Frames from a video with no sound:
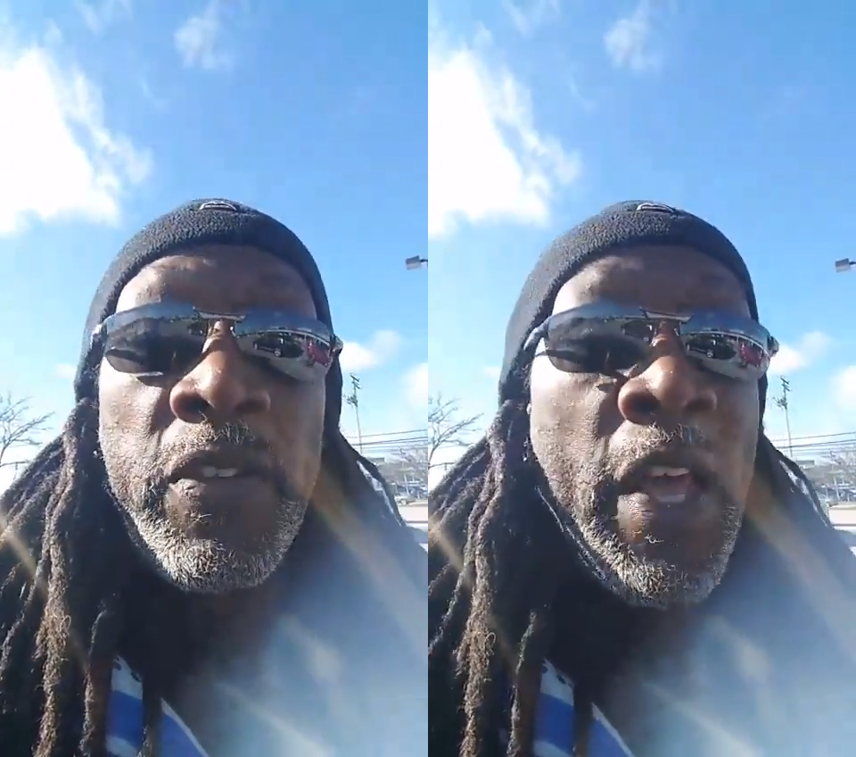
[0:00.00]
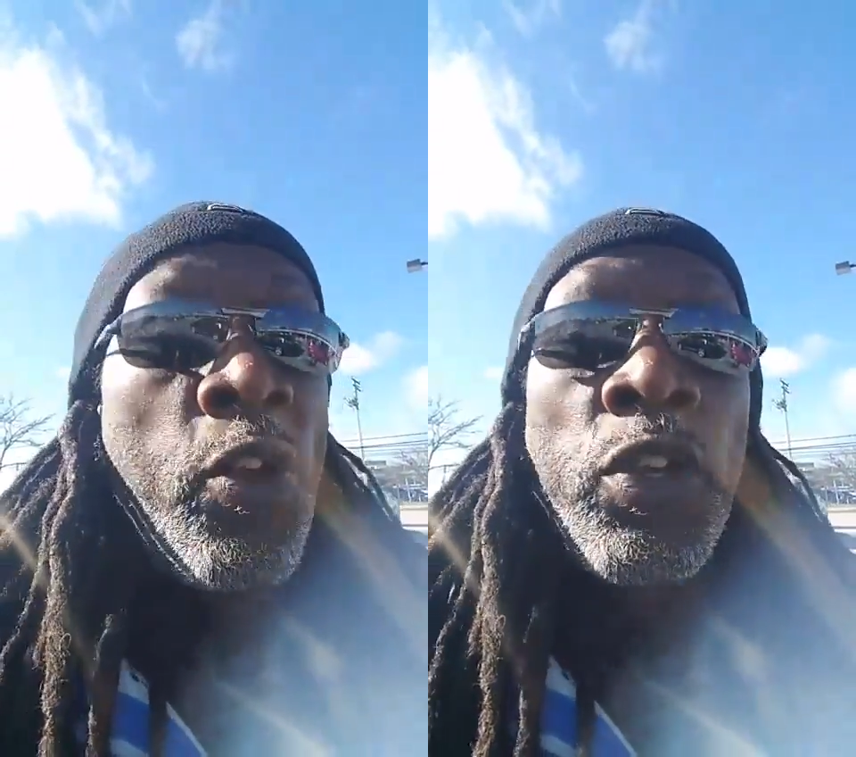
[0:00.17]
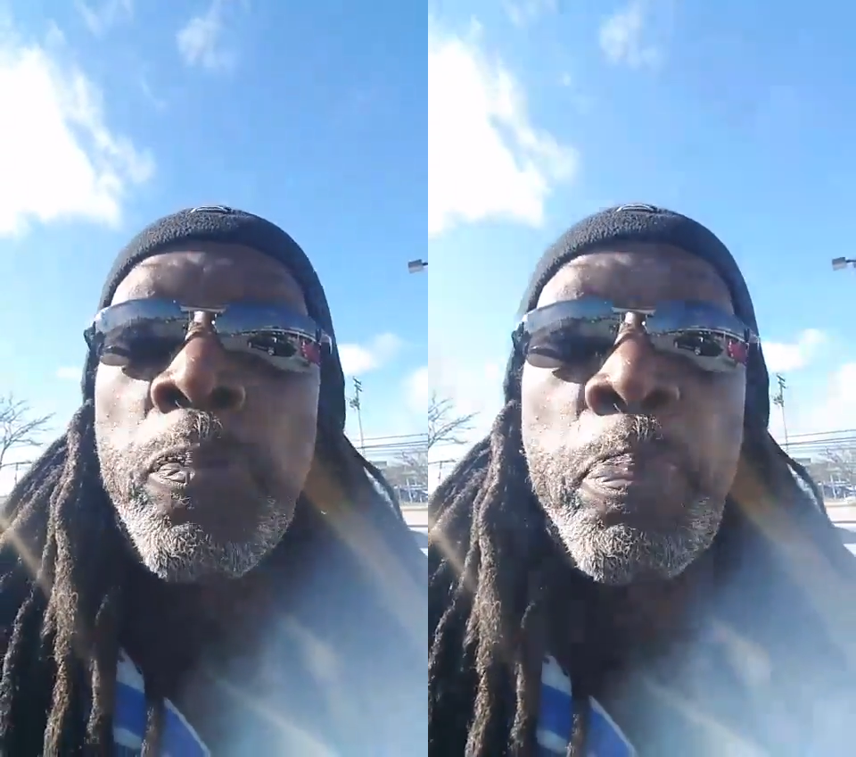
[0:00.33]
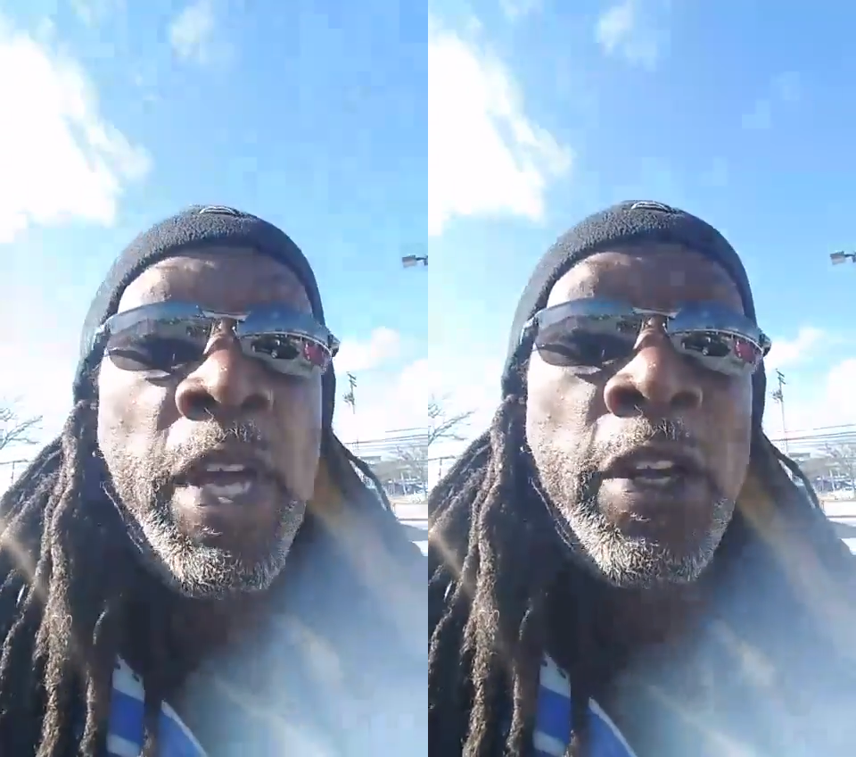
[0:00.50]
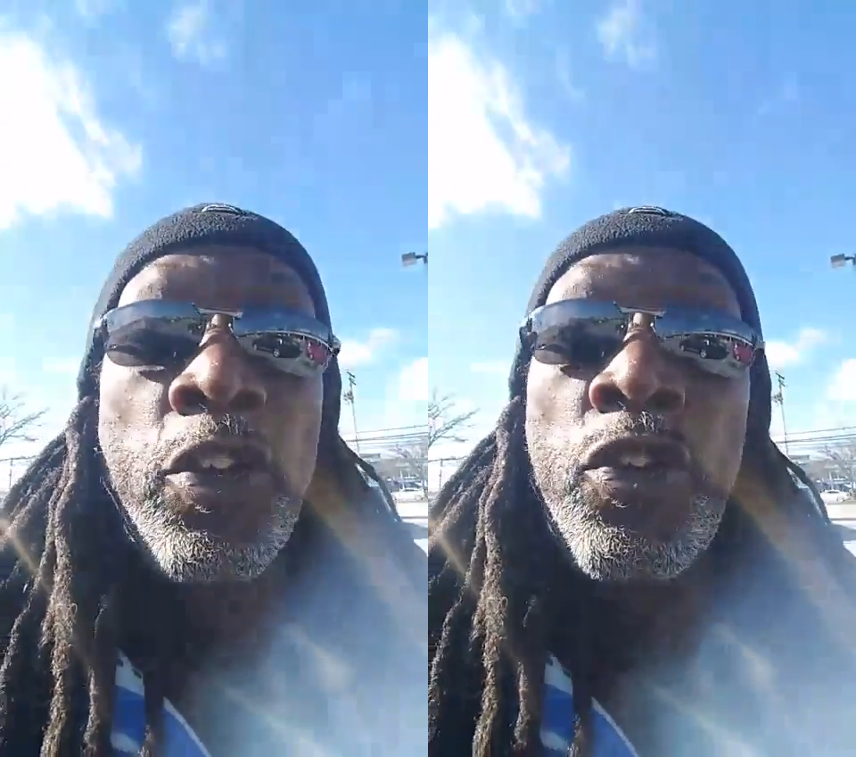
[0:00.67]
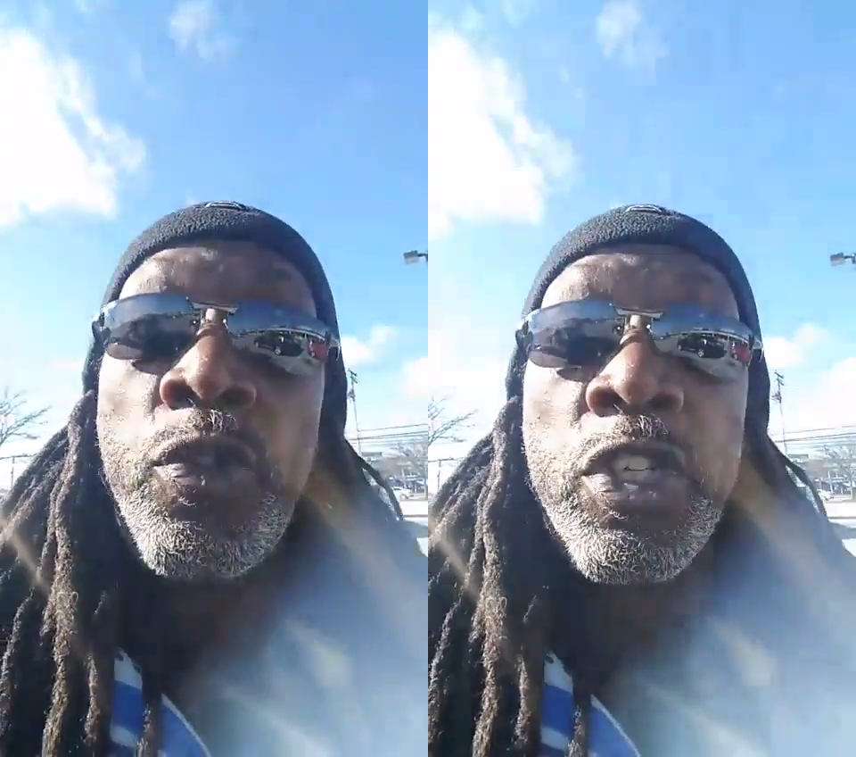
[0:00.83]
I don't get paid
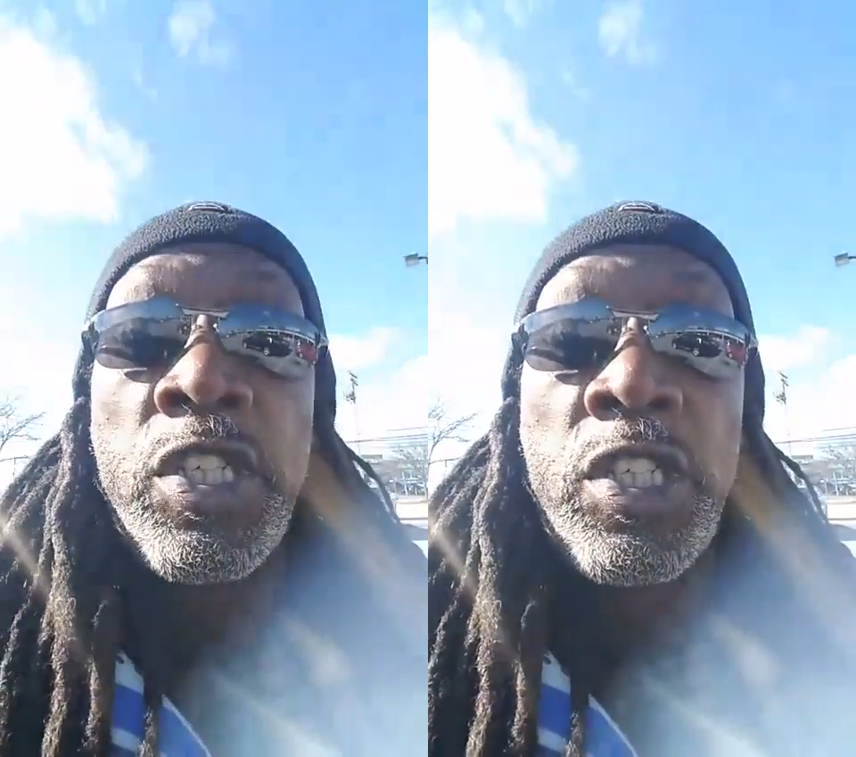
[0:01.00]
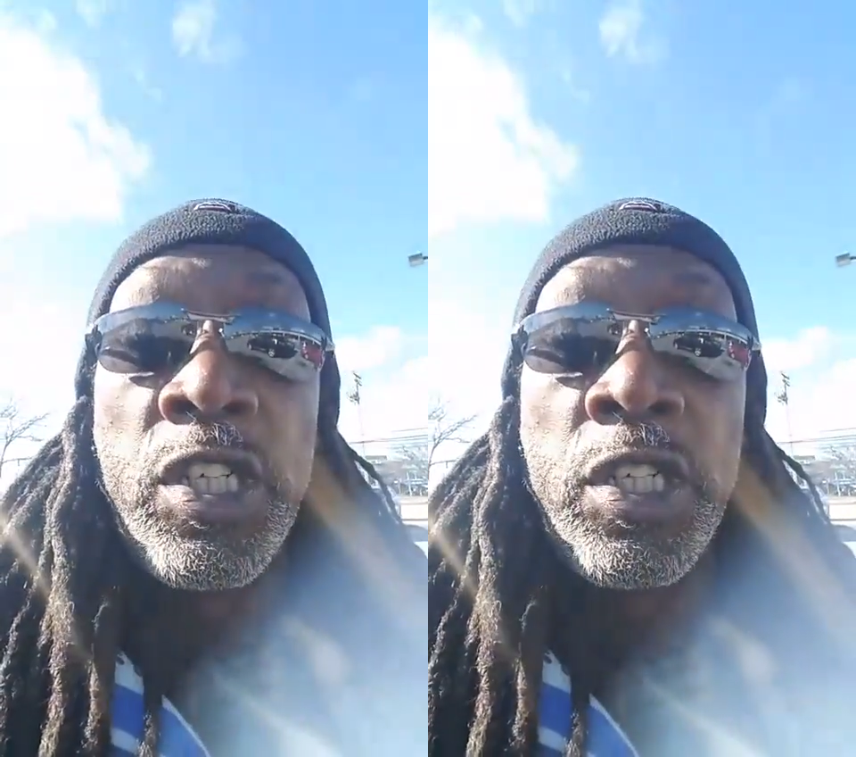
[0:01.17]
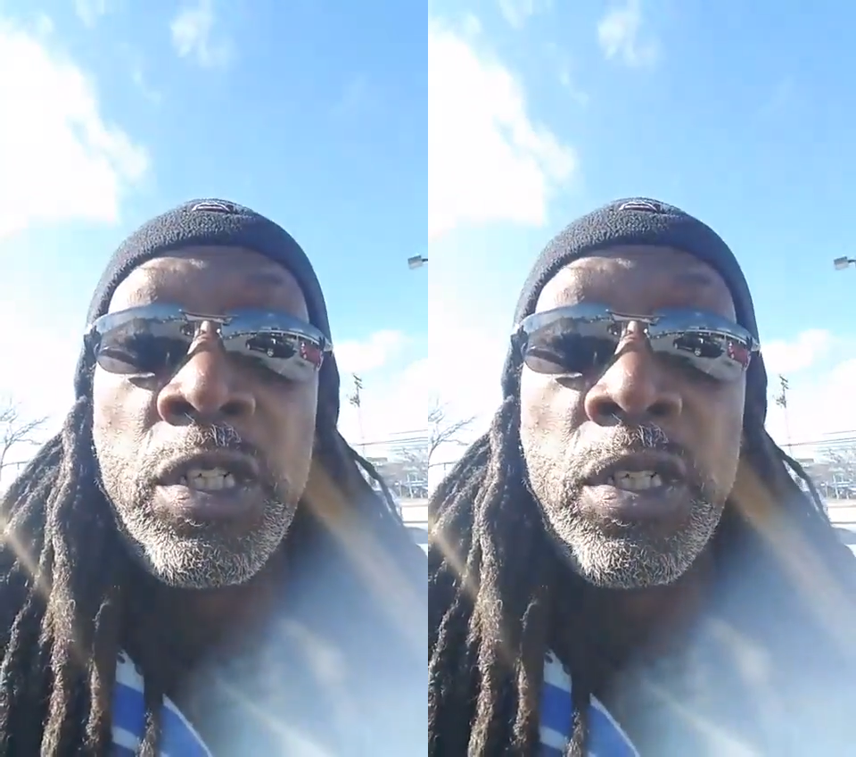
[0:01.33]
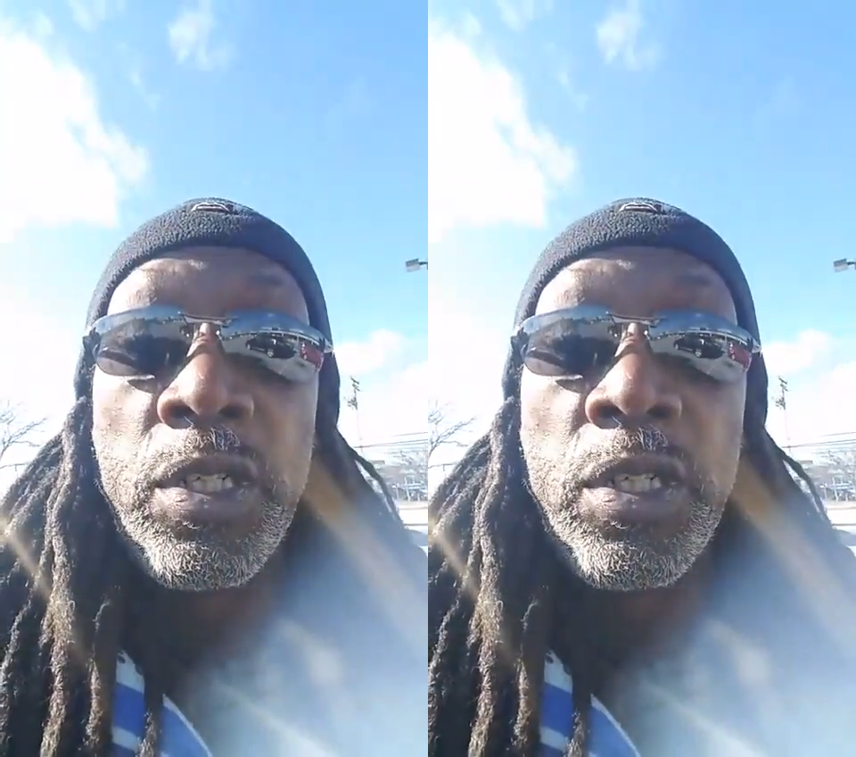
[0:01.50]
to do this shit.